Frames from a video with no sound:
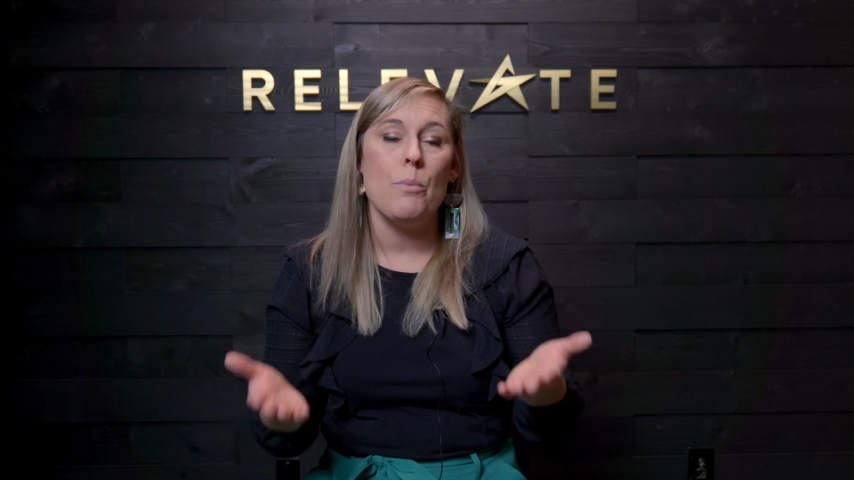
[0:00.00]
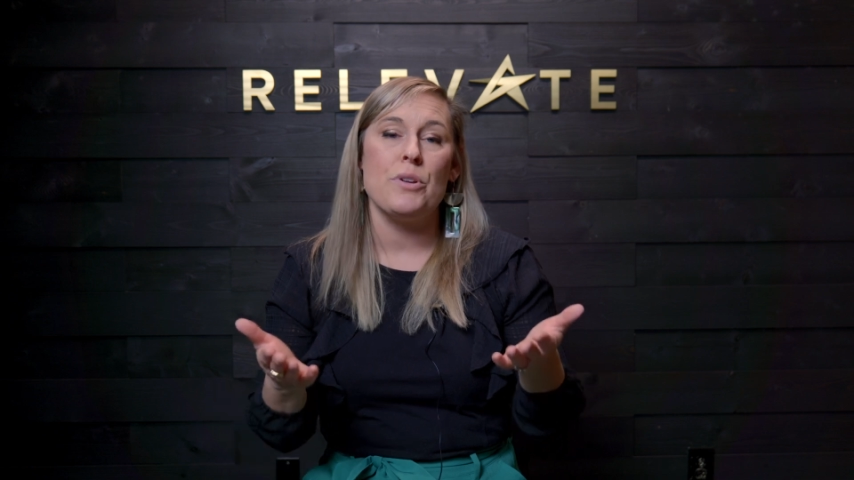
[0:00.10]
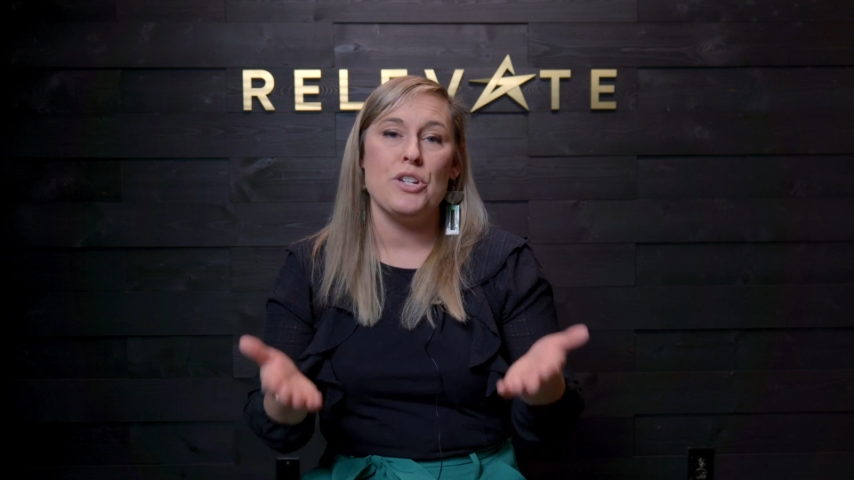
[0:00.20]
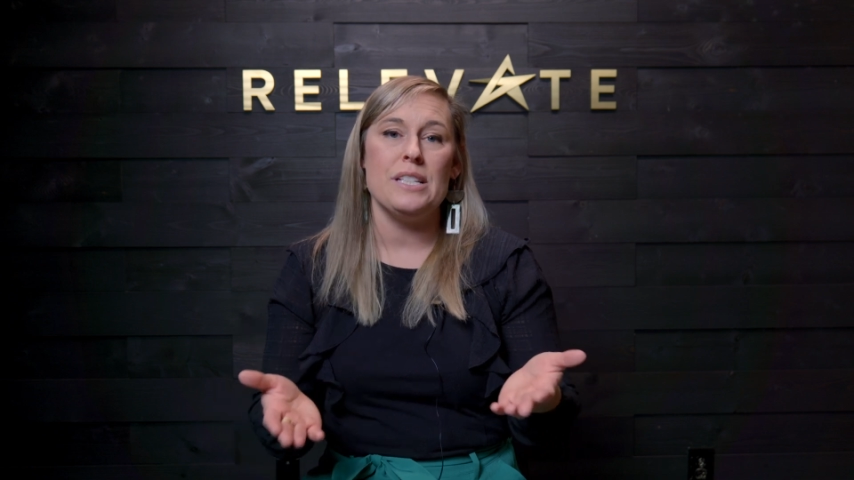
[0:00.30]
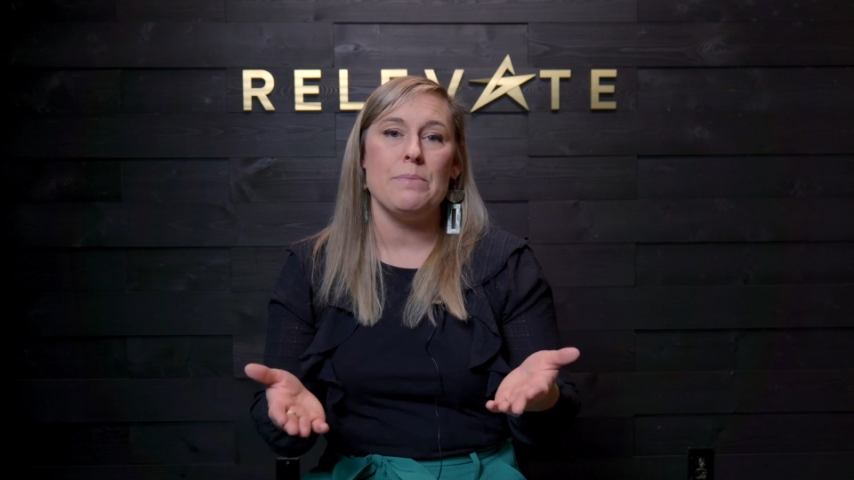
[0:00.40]

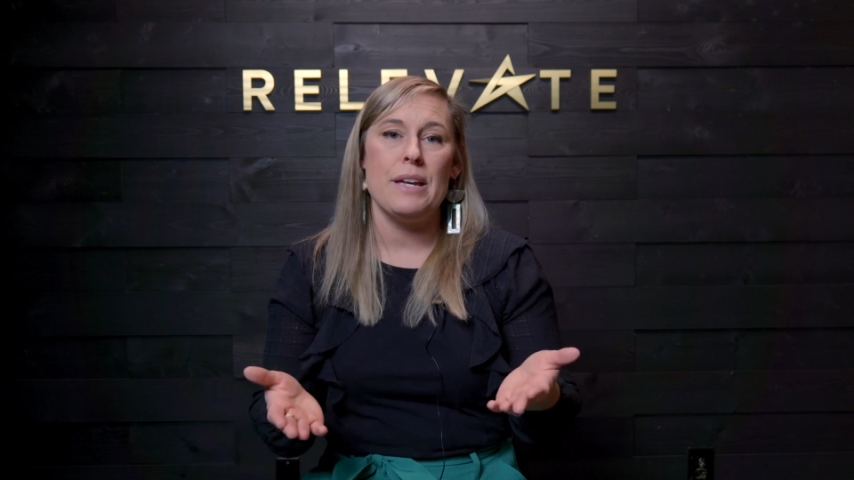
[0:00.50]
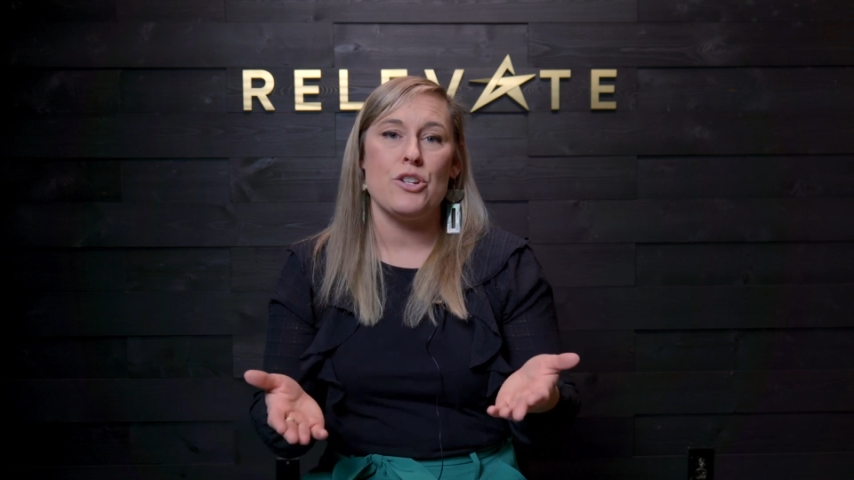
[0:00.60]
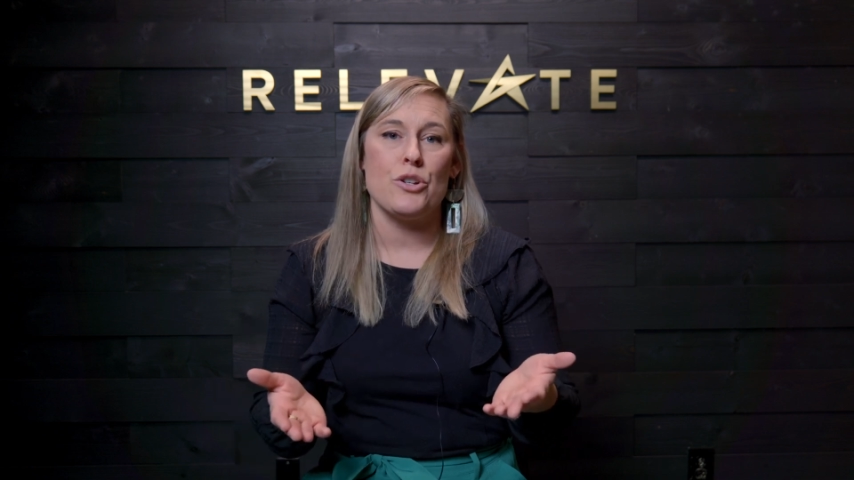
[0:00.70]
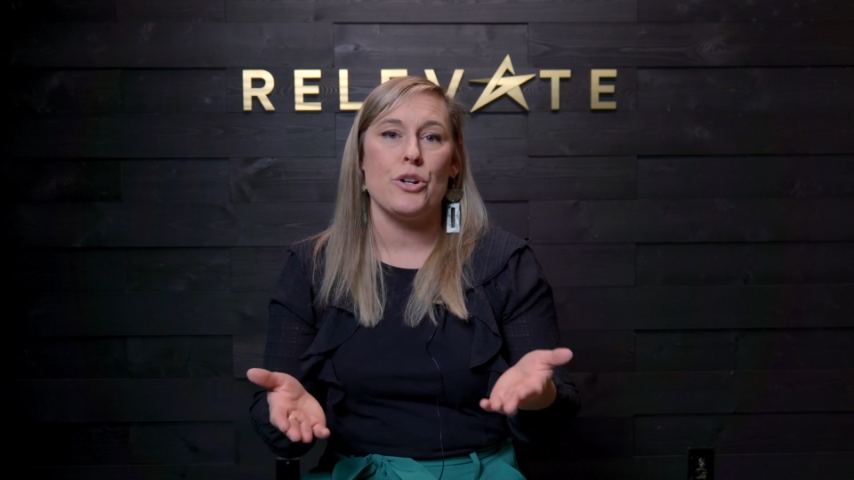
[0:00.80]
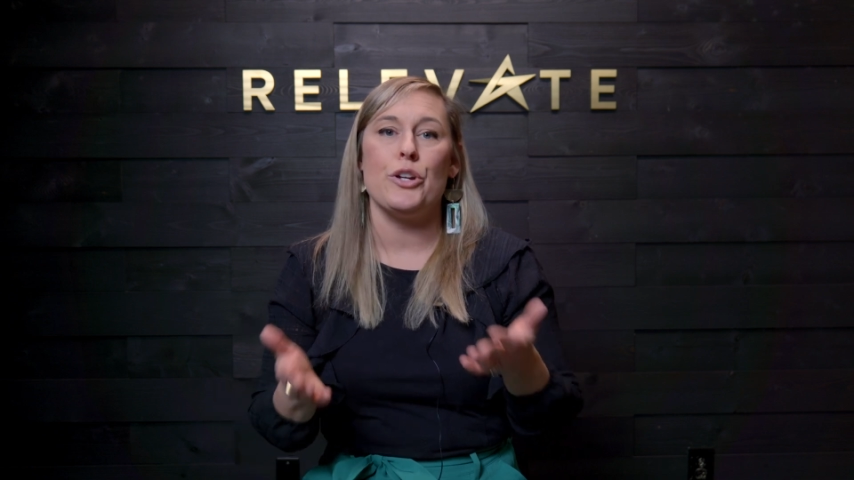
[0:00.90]
but just make
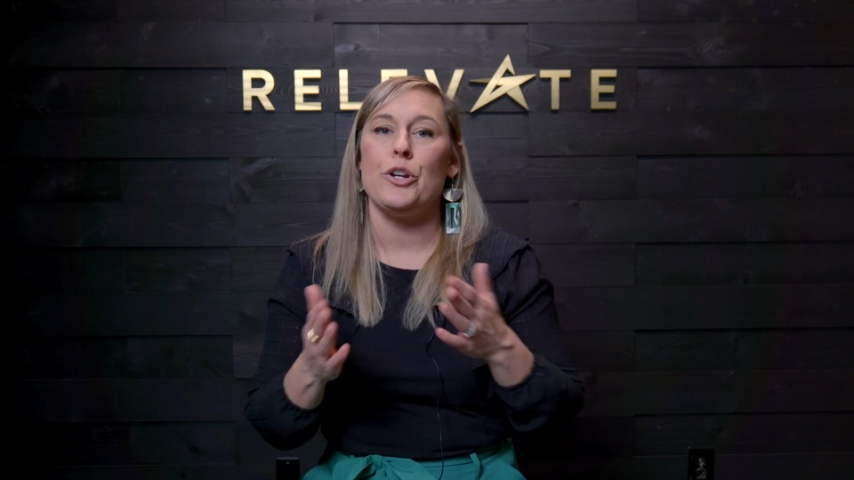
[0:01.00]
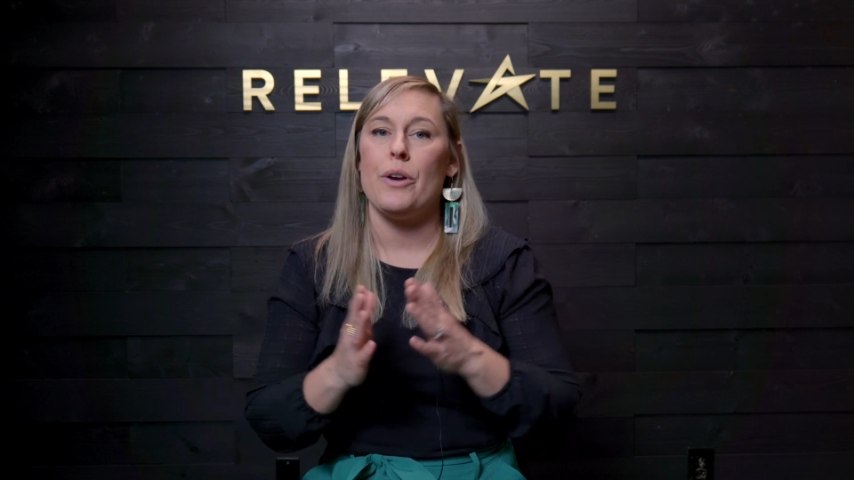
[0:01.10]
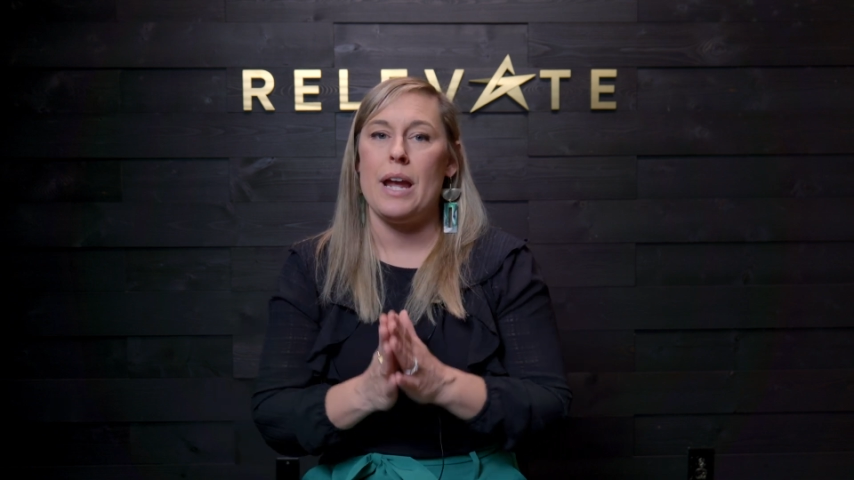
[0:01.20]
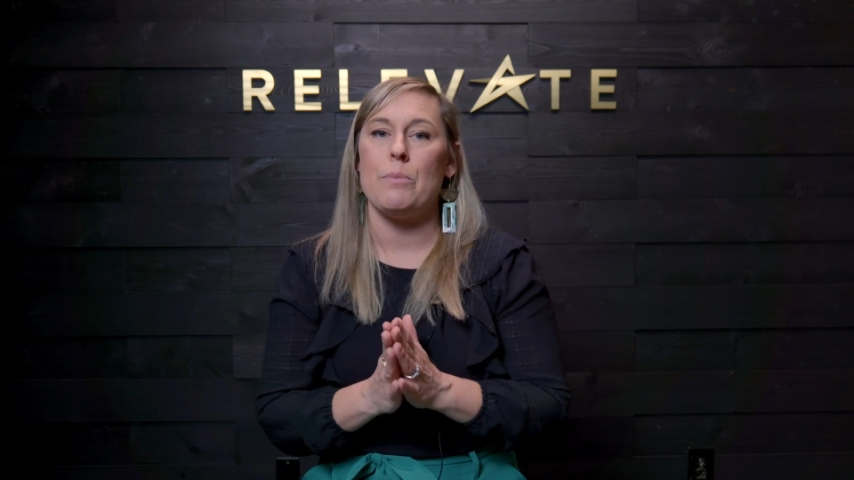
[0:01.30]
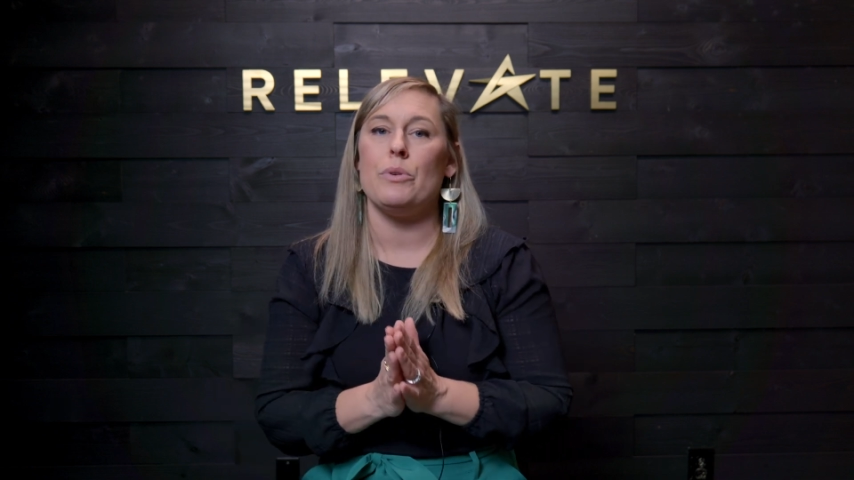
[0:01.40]
sure you're
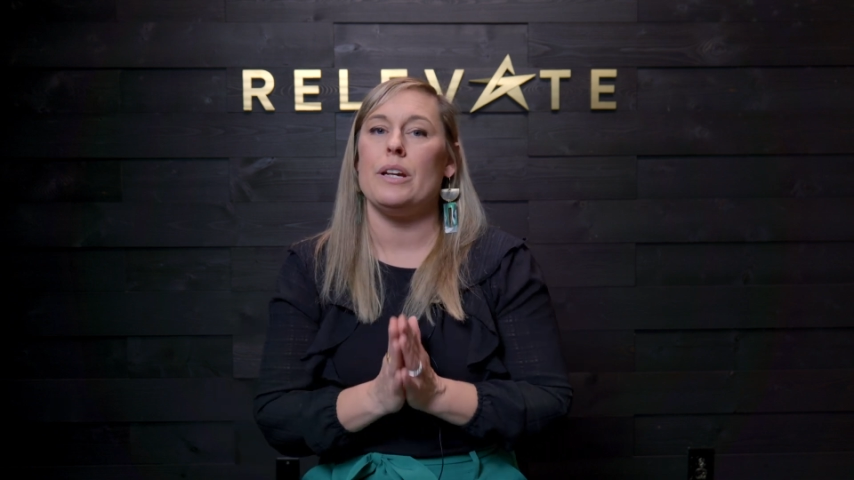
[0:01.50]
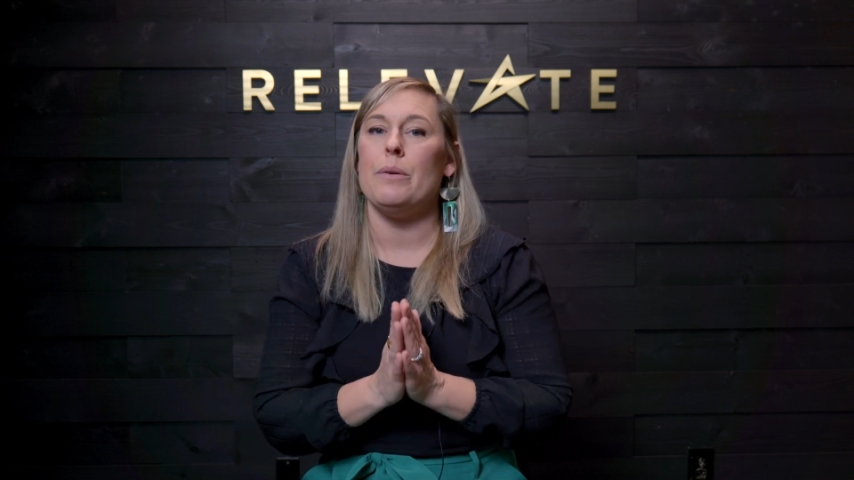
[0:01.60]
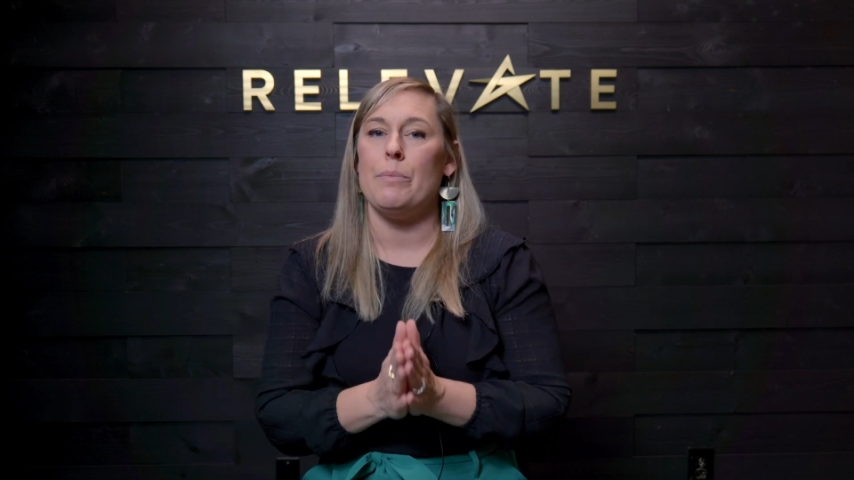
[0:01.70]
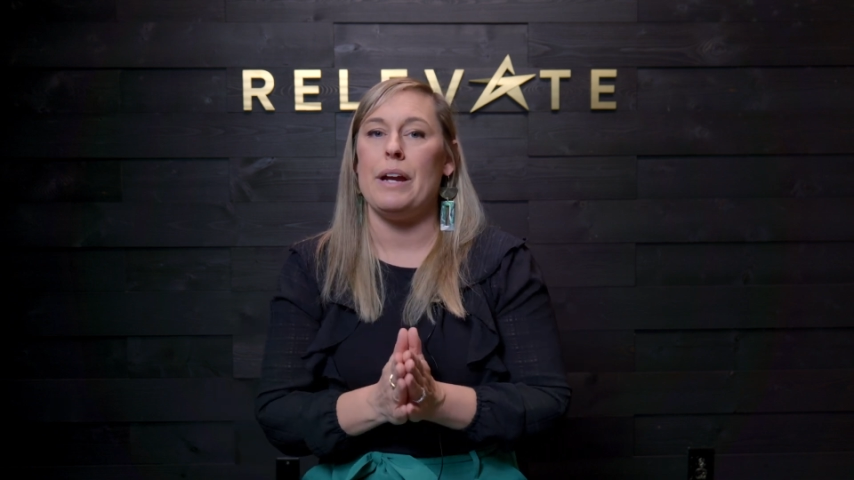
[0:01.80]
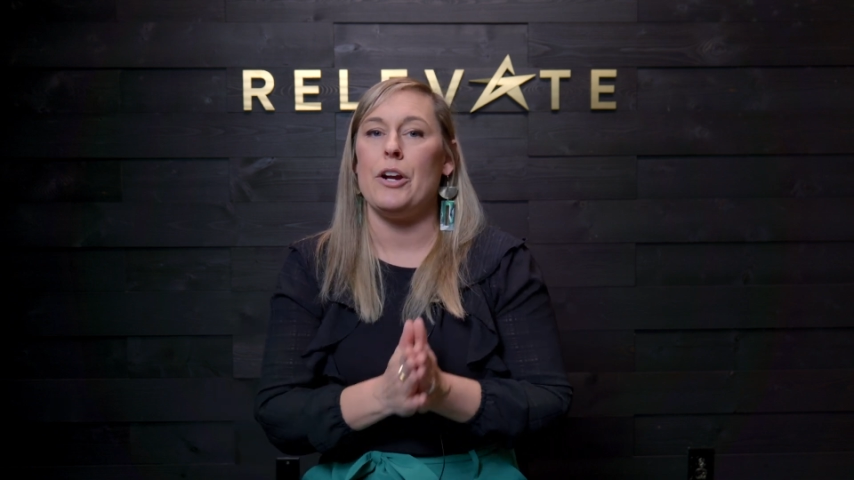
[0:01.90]
able to
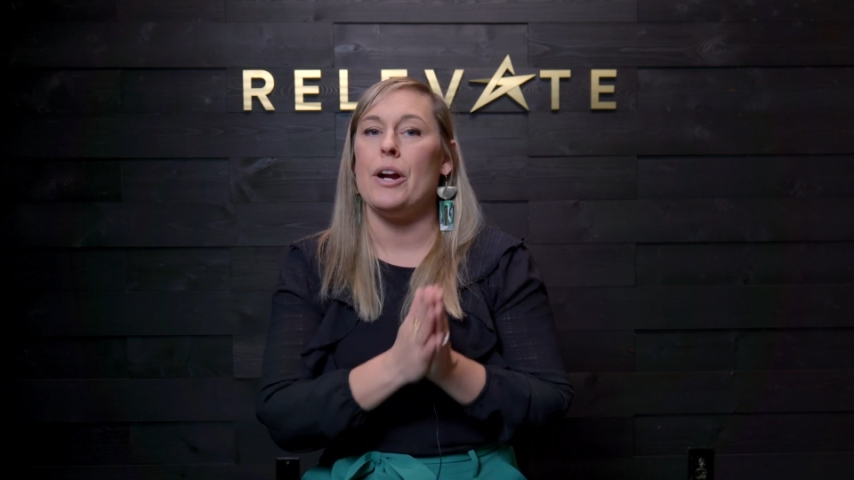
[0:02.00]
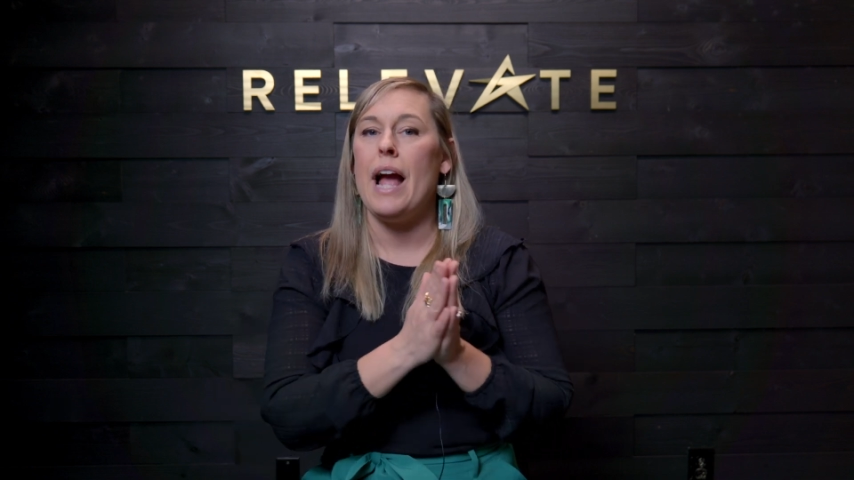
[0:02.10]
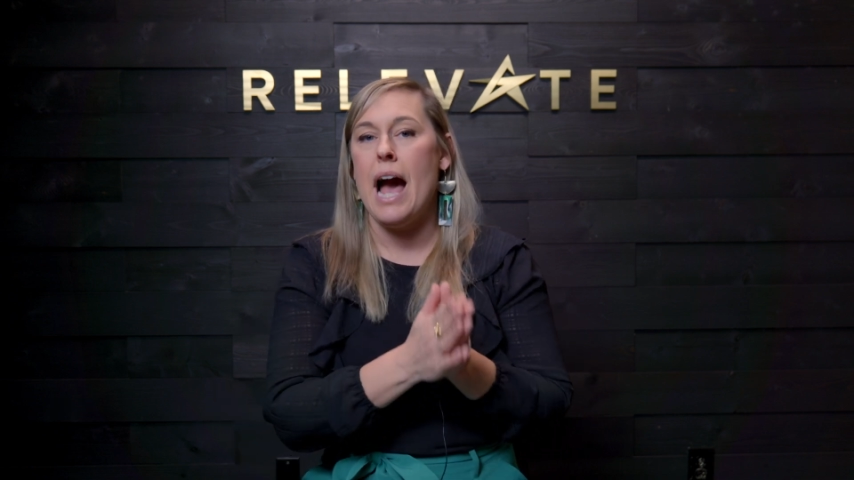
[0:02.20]
compare